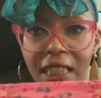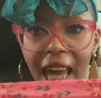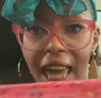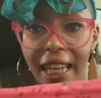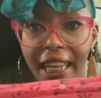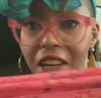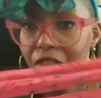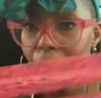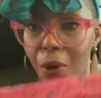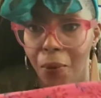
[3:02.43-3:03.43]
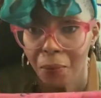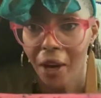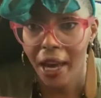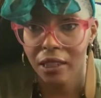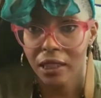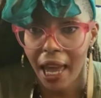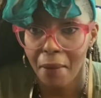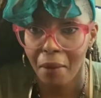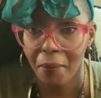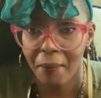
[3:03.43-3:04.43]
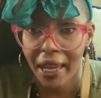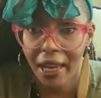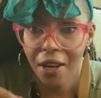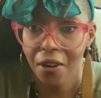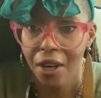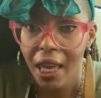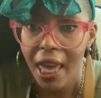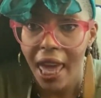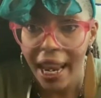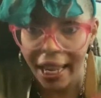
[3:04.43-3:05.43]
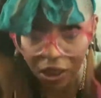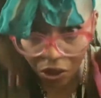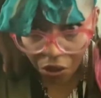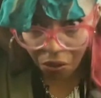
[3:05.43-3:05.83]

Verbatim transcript: tie like here if I want to pot, tie them up in my hair. And I just go